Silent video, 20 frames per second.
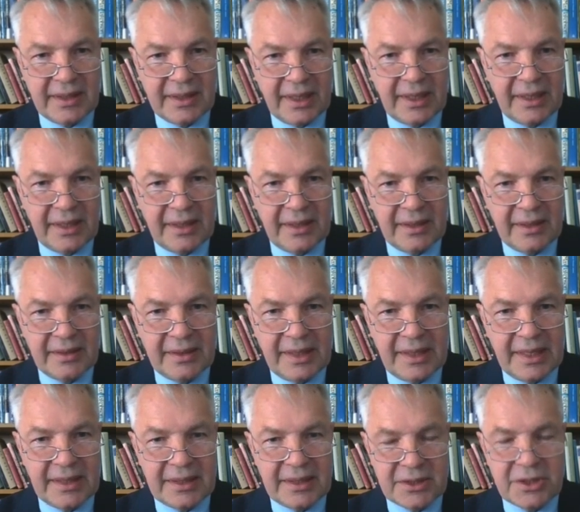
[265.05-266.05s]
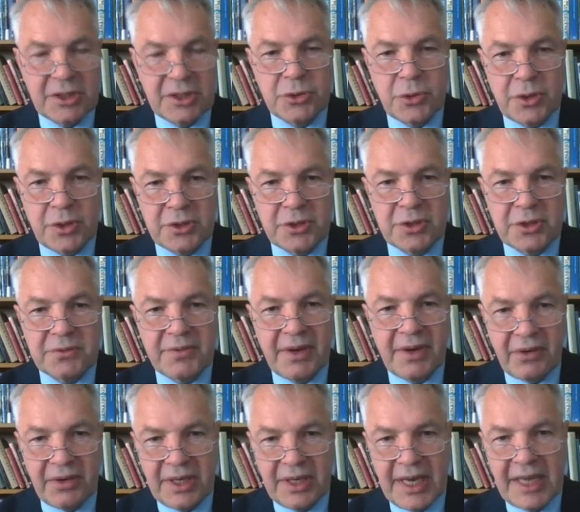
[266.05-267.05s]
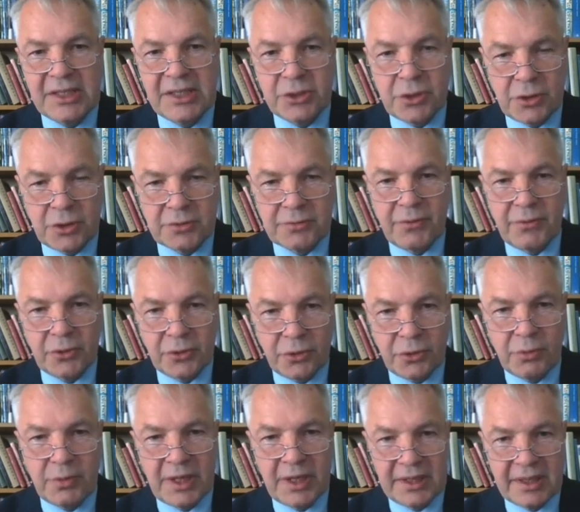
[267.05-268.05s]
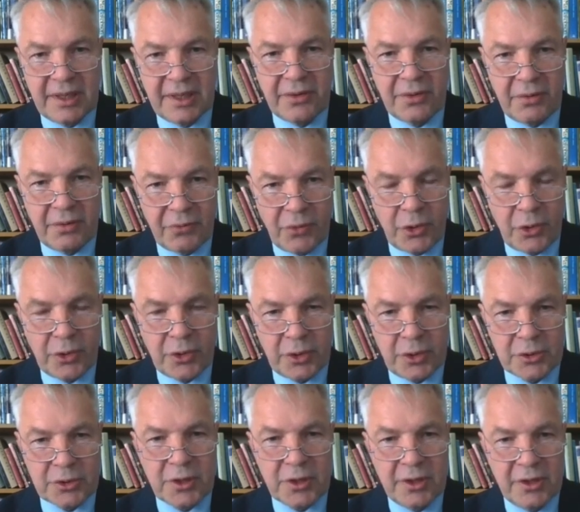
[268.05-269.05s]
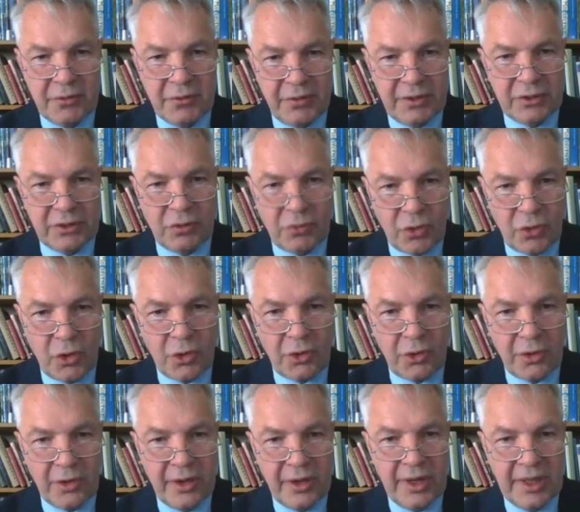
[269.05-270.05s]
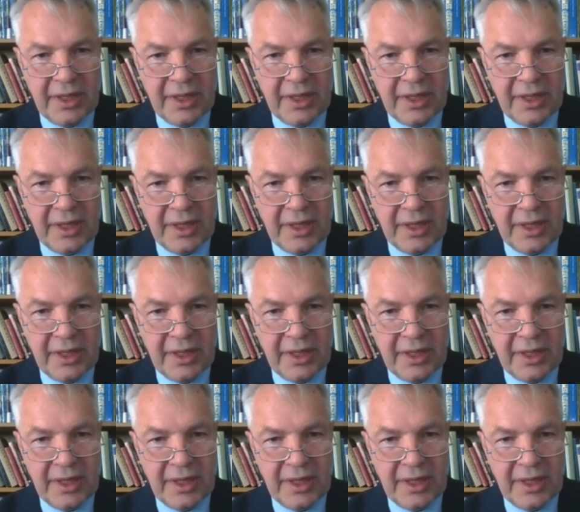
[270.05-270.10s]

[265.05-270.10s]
The situation is very dangerous for the humanitarian workers when the war